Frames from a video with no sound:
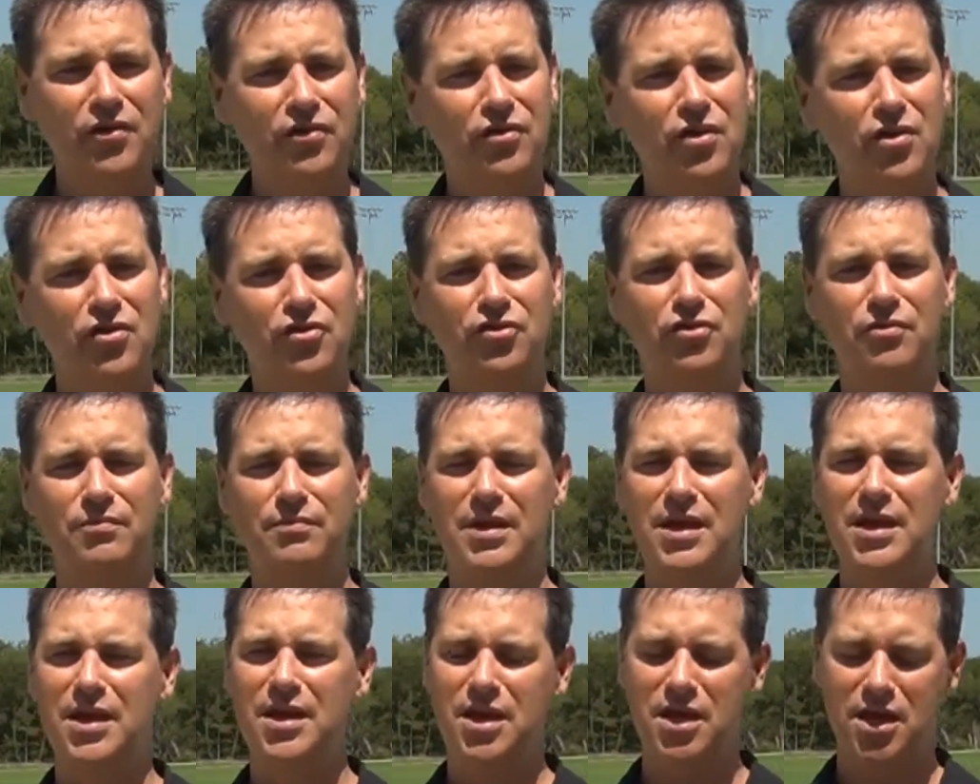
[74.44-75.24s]
social
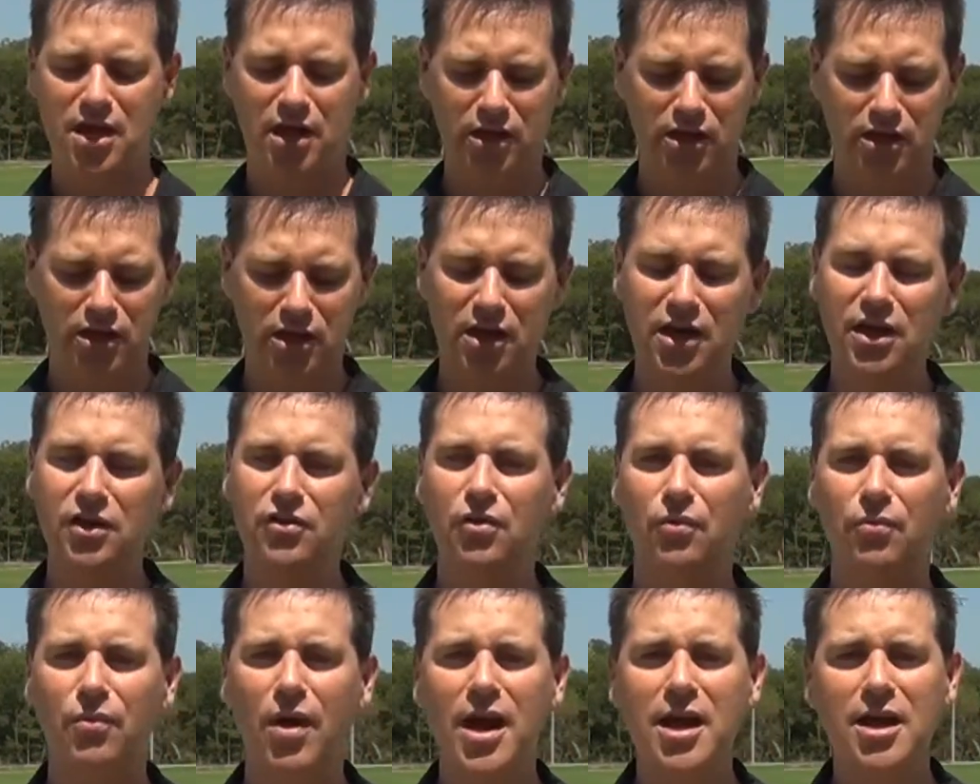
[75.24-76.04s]
media, you need
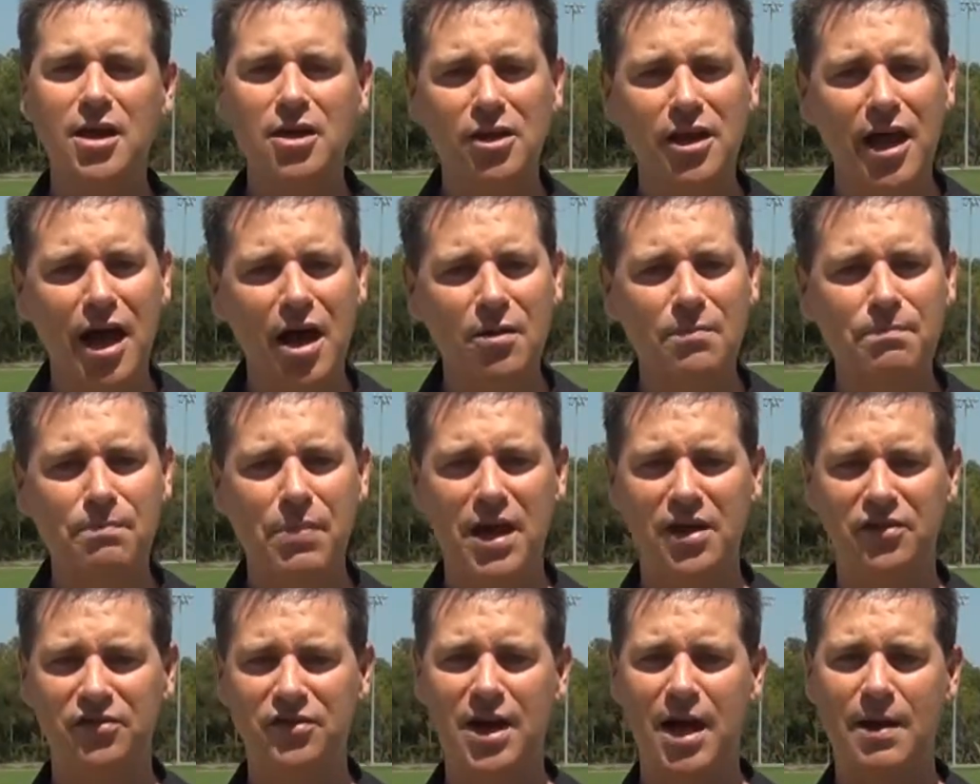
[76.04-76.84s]
the right
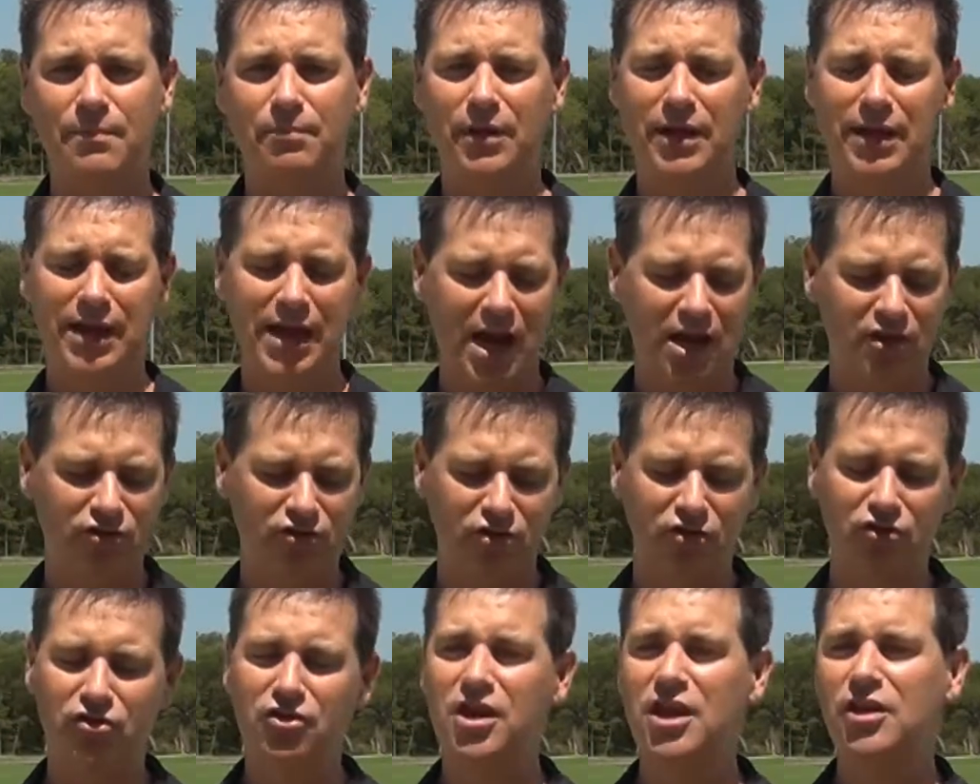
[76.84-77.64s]
cloud-based
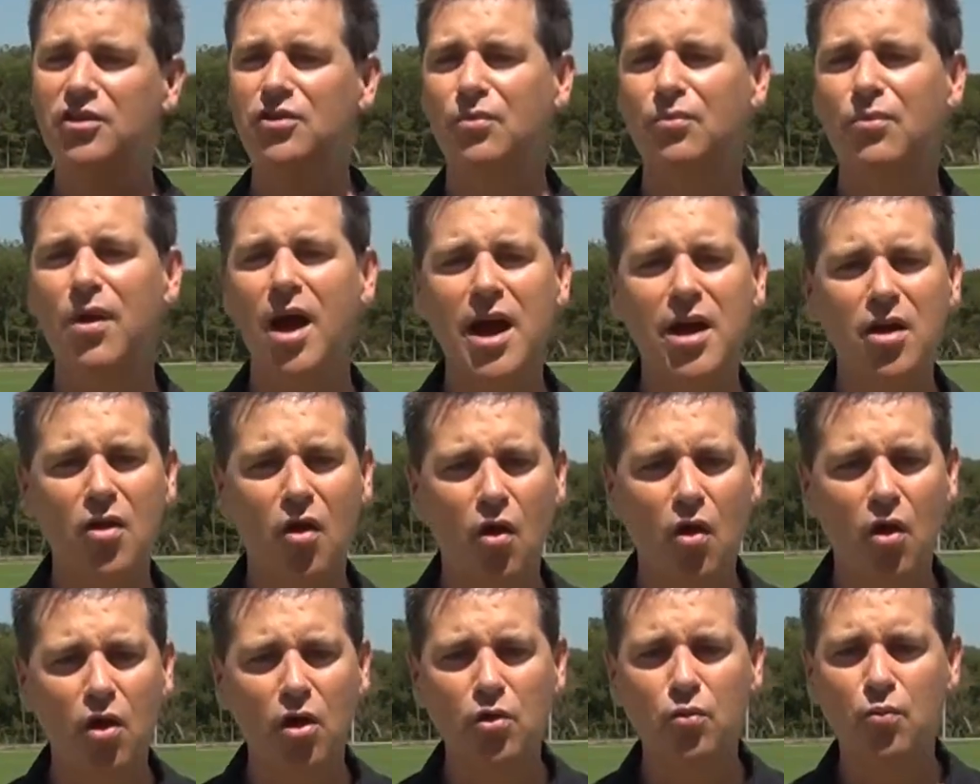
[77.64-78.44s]
applications, you need the right
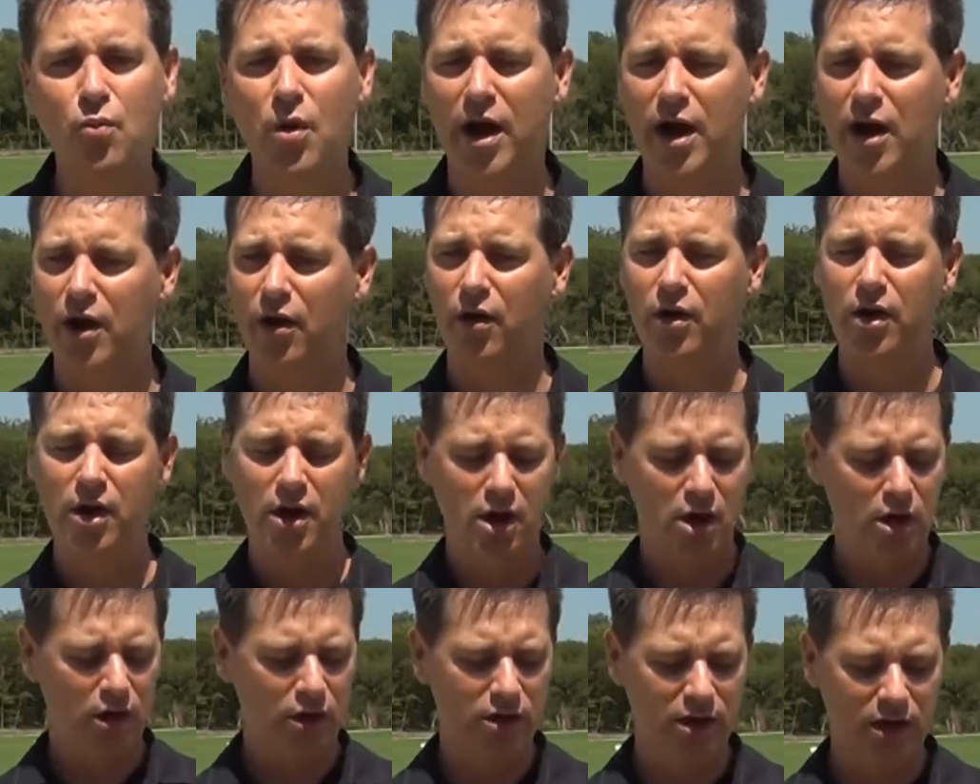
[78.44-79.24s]
hardware,
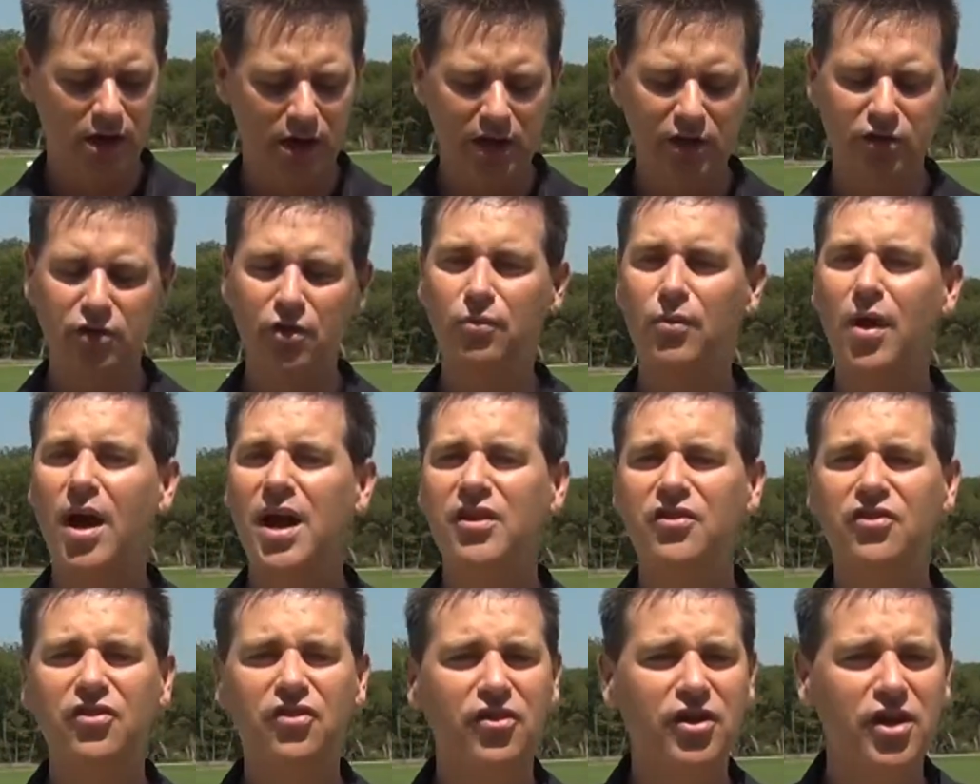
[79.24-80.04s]
you need the
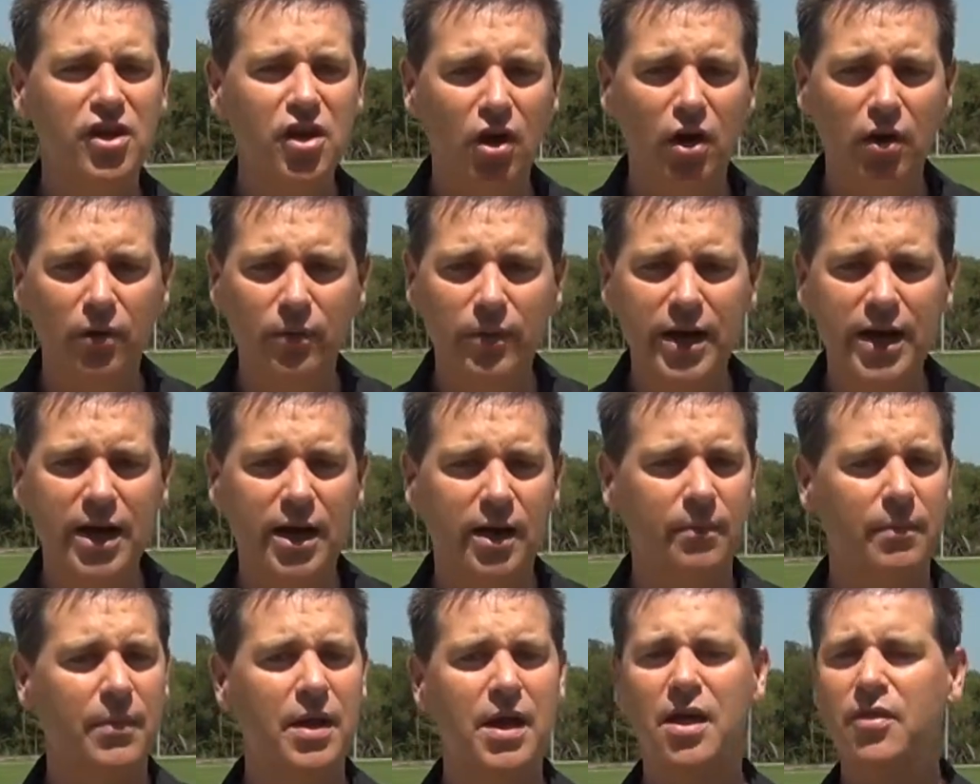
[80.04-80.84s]
right C R
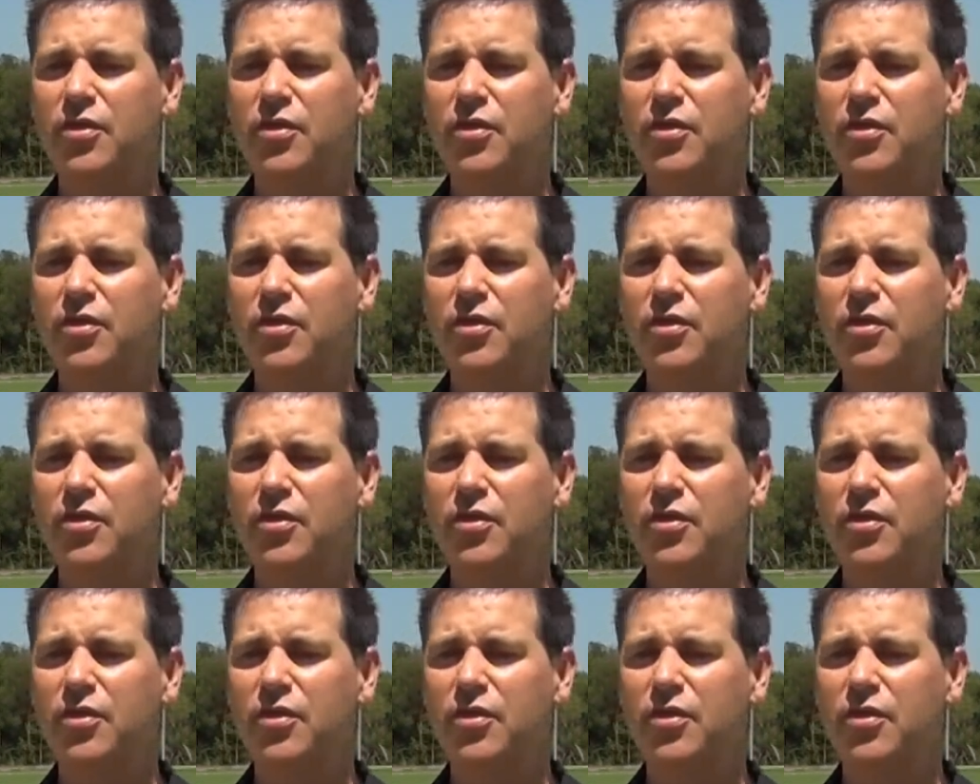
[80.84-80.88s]
M.